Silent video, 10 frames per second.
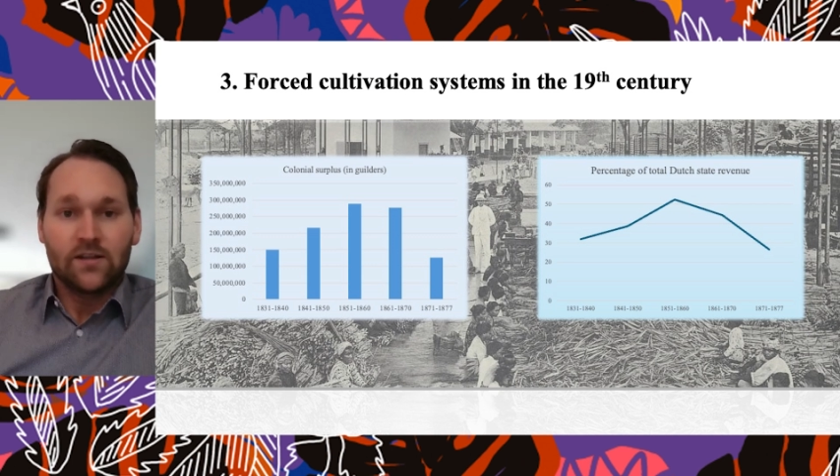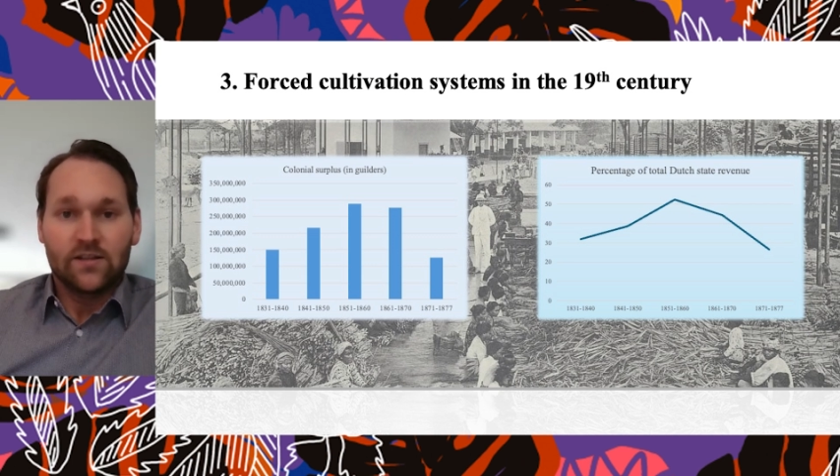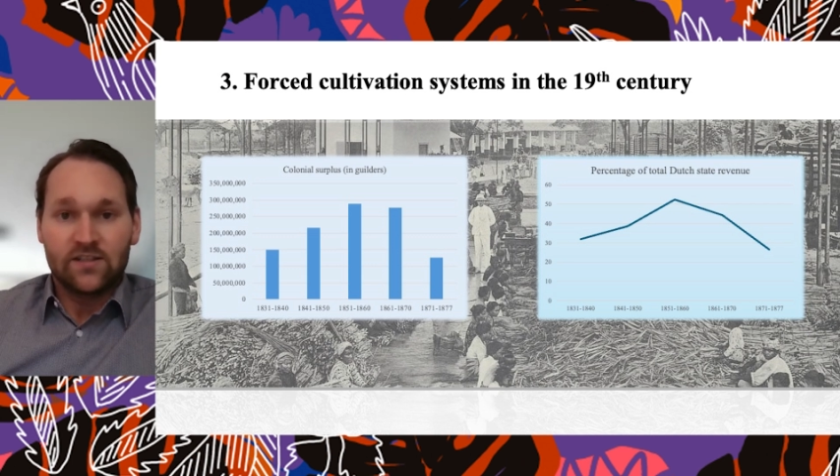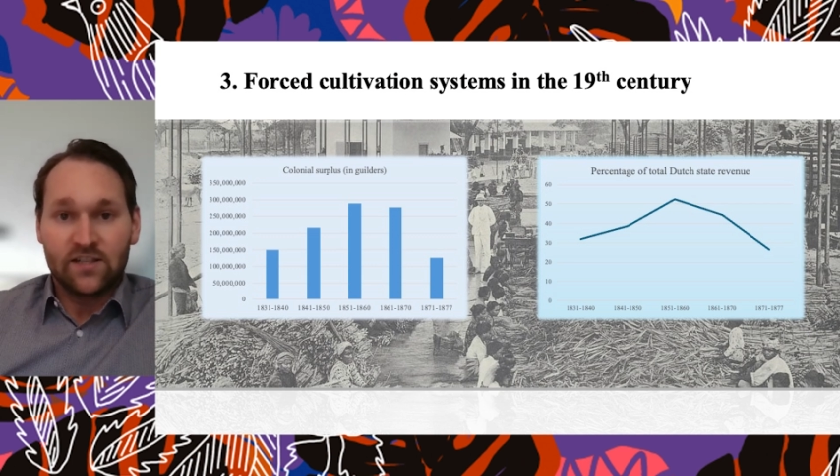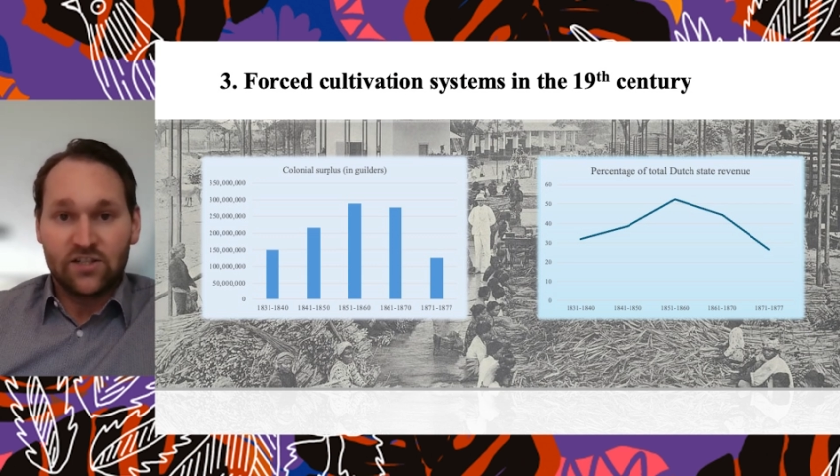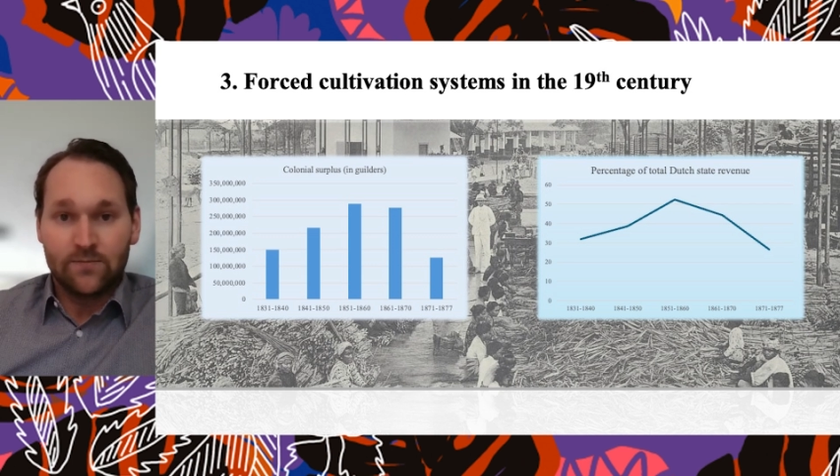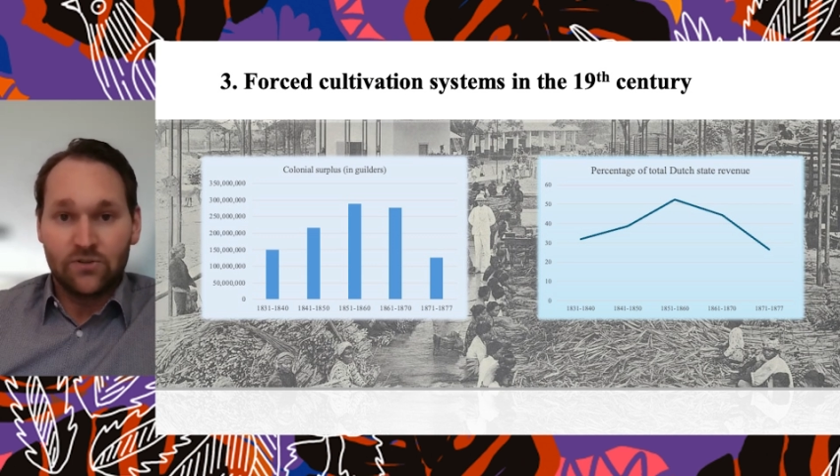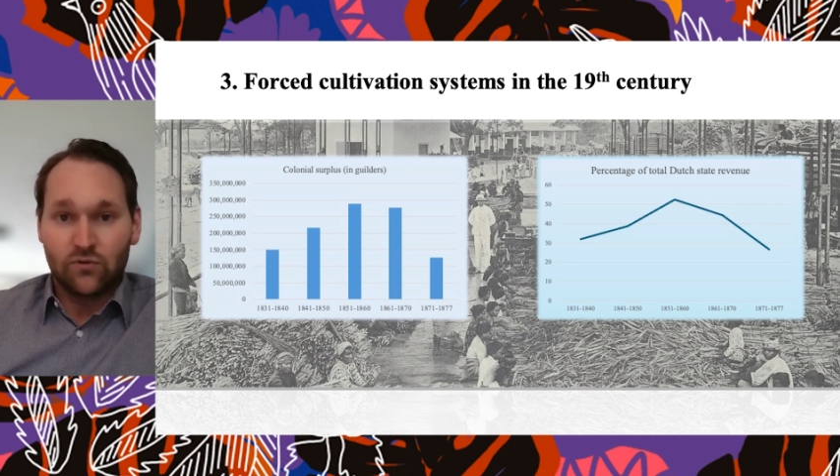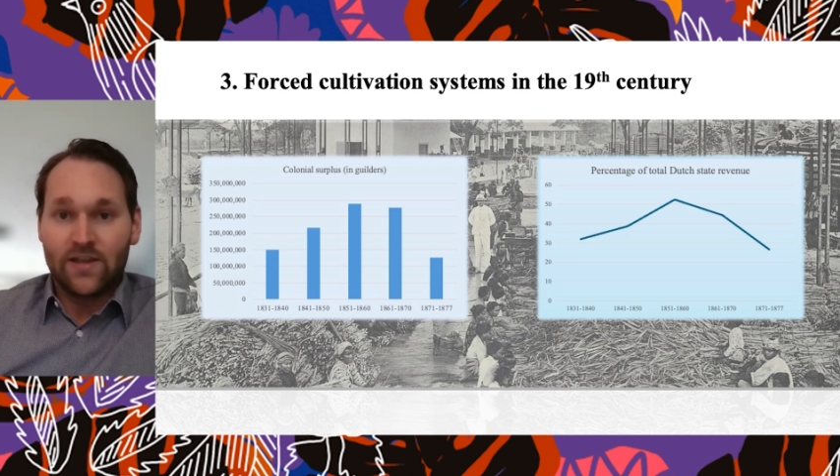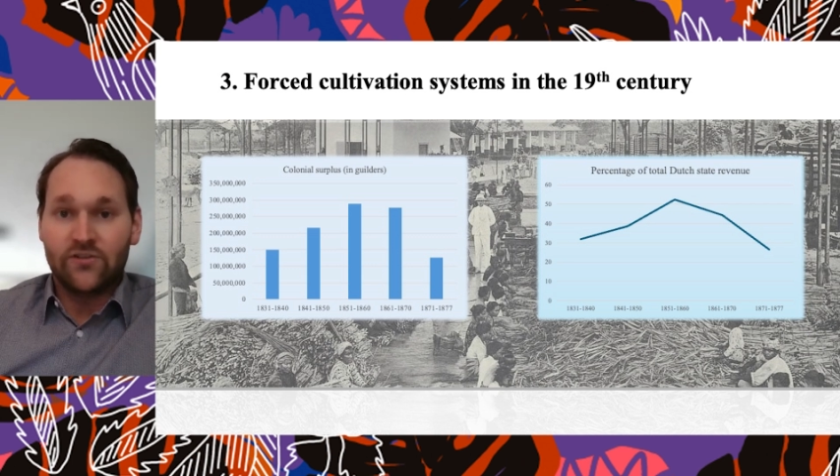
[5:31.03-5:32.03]
The
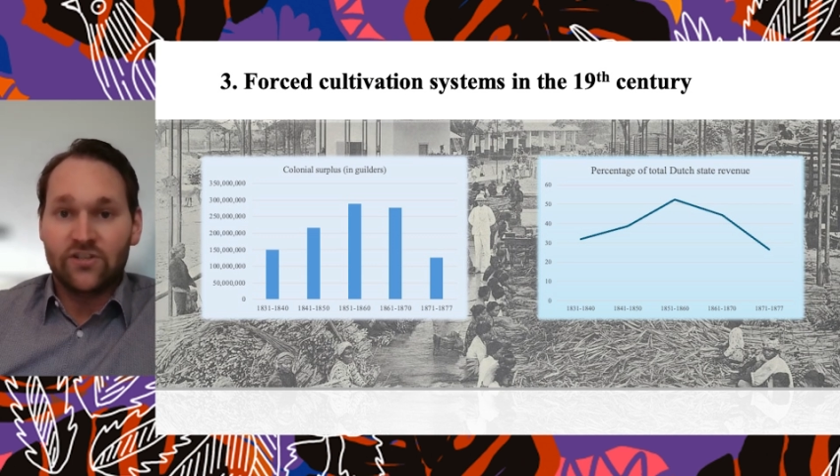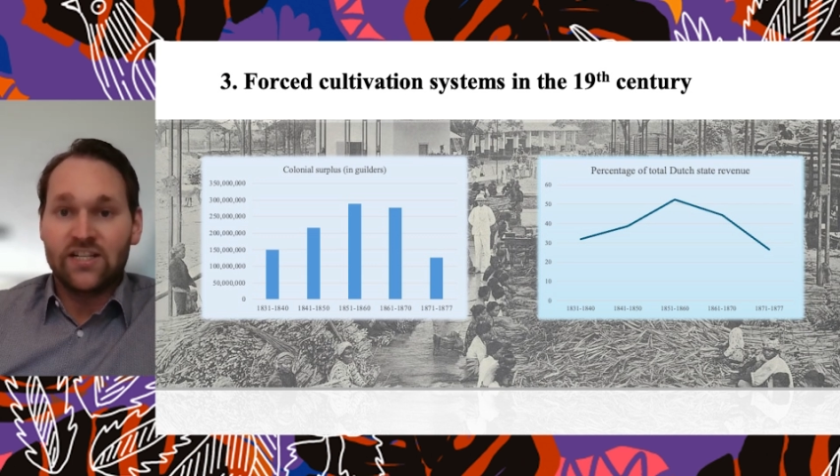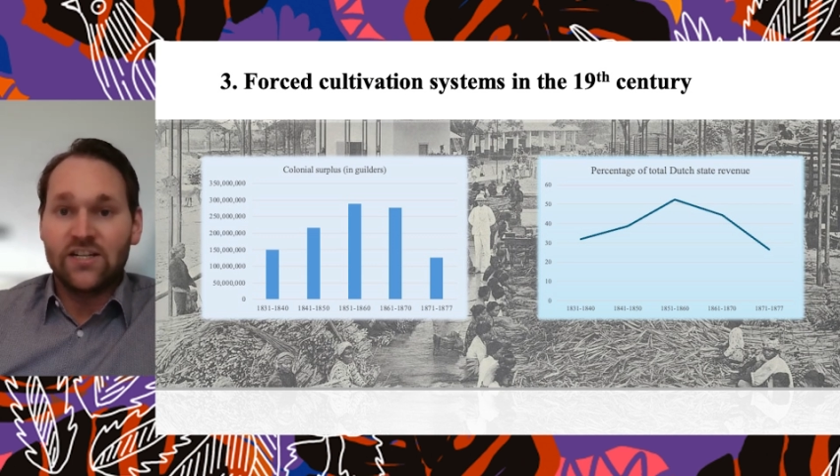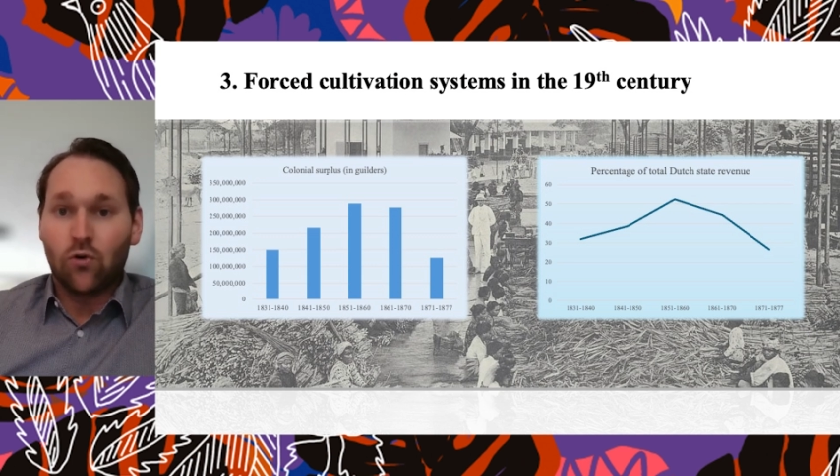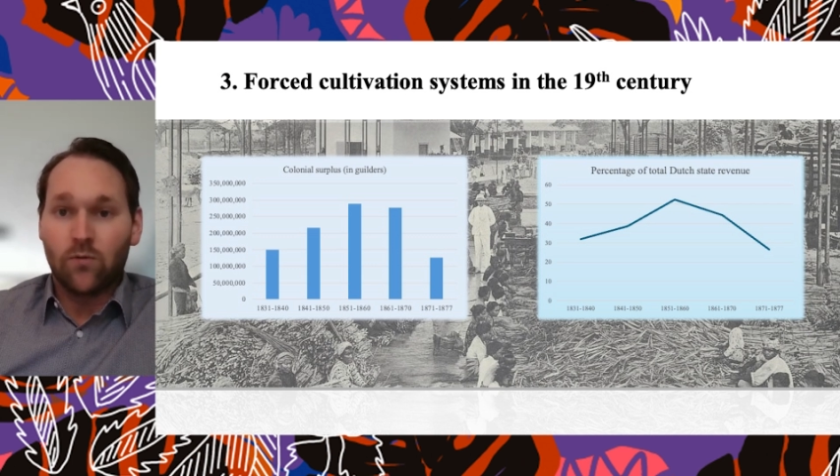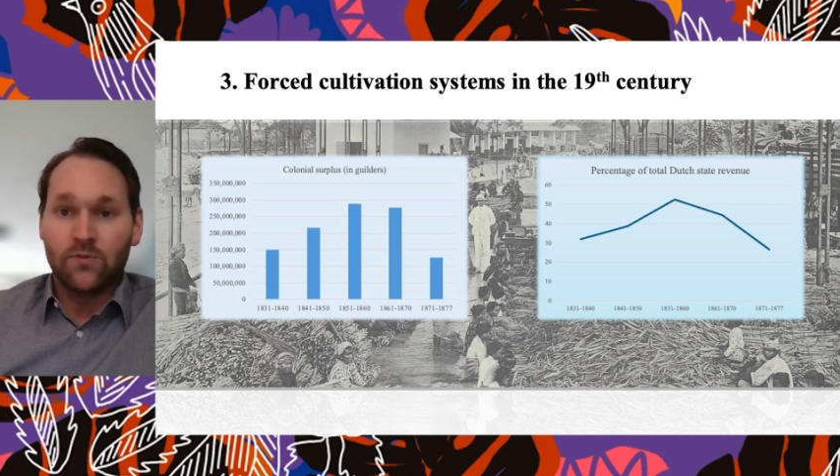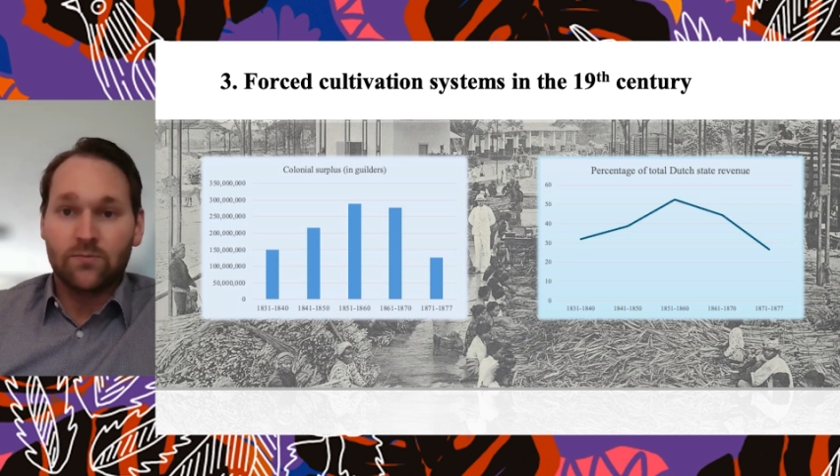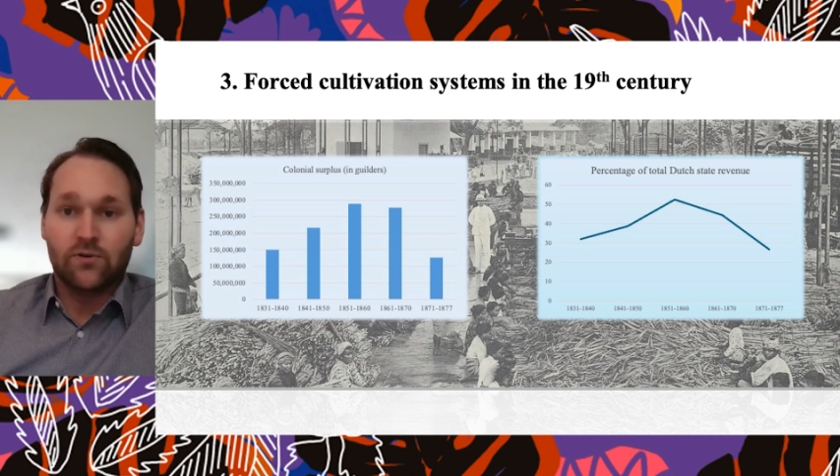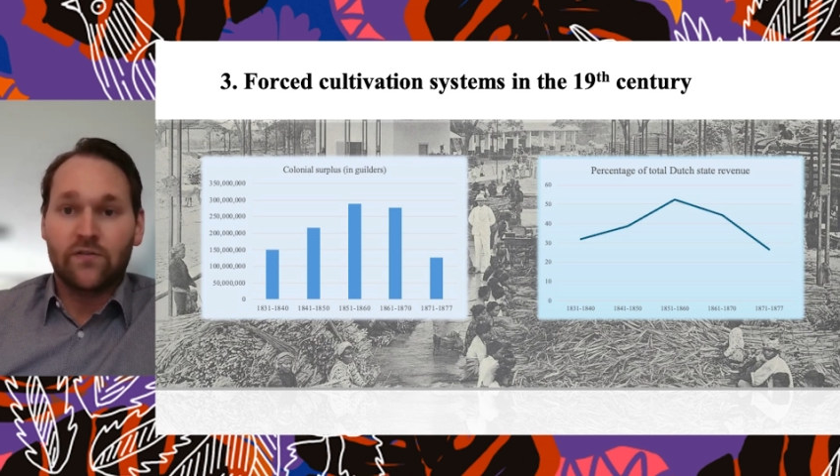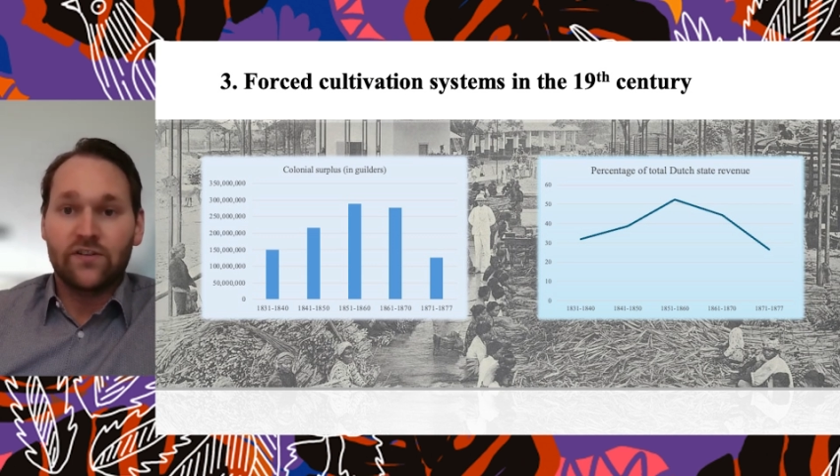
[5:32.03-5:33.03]
systems rendered enormous
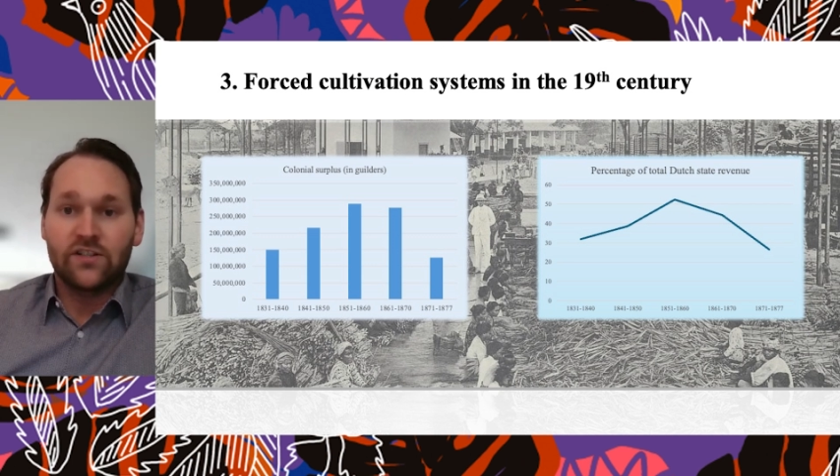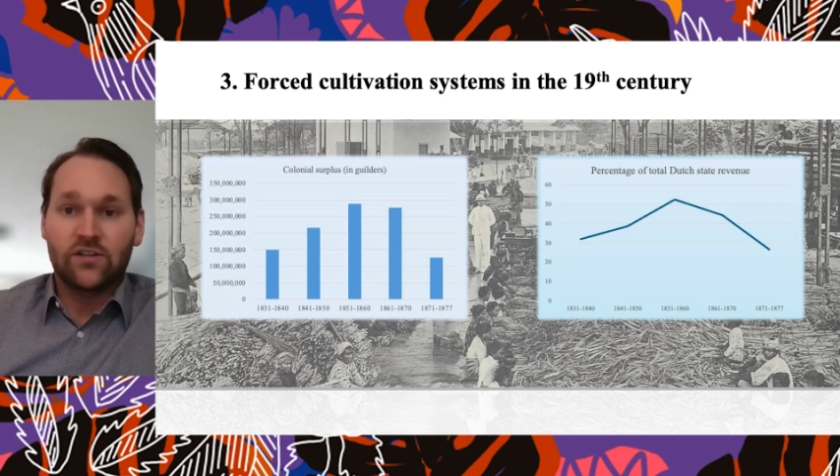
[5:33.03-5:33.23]
profits,